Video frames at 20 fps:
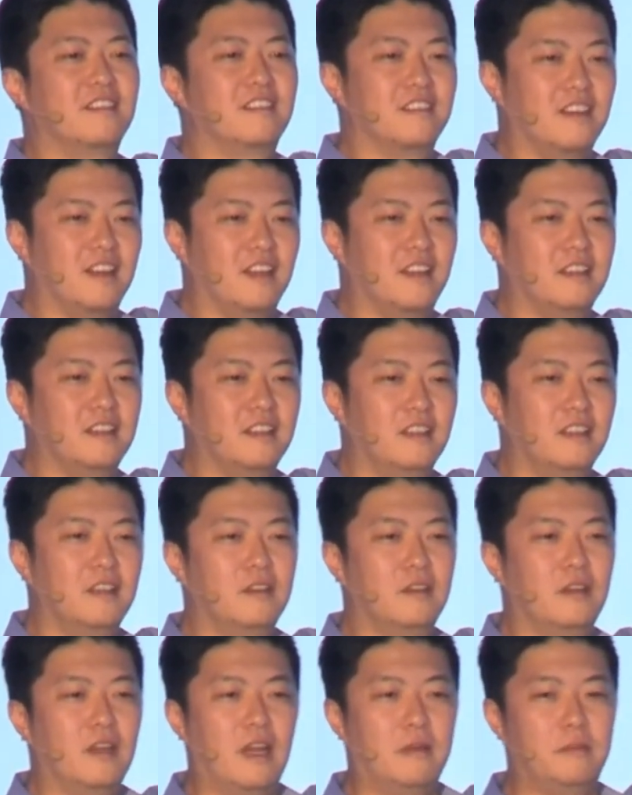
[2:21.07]
Right?
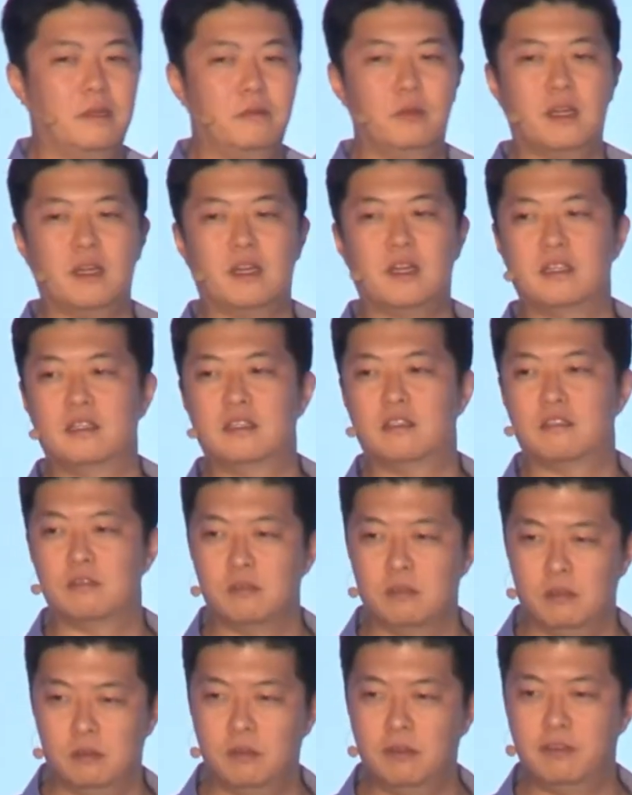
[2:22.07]
How many we got in here with
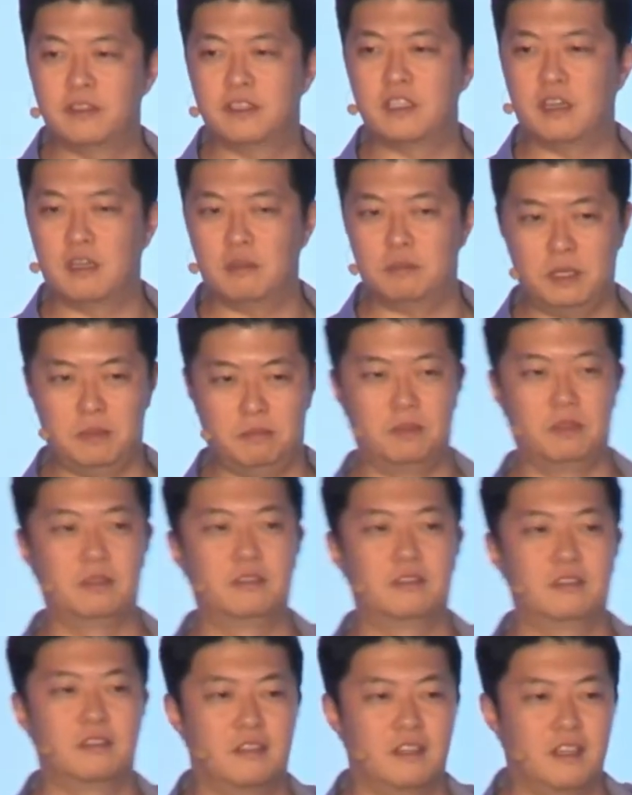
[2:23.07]
Louis Vuitton people?
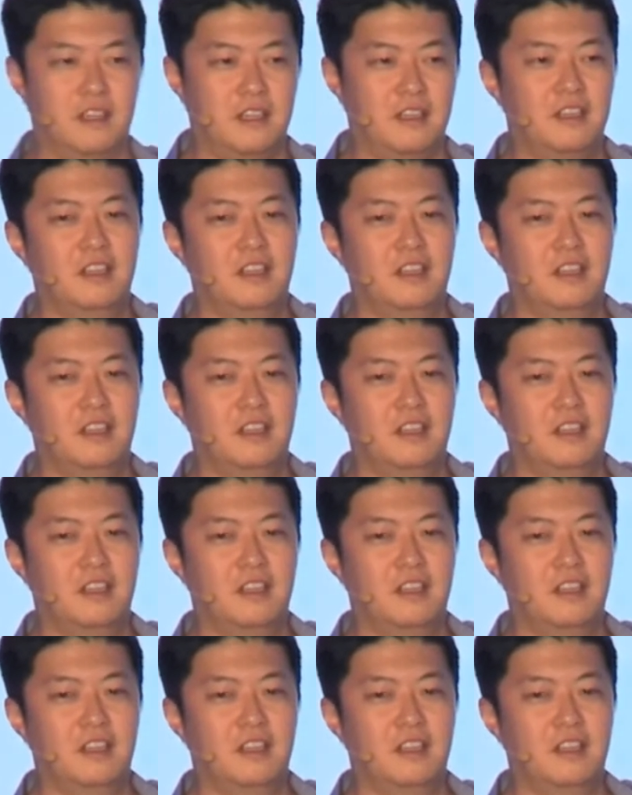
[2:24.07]
All right?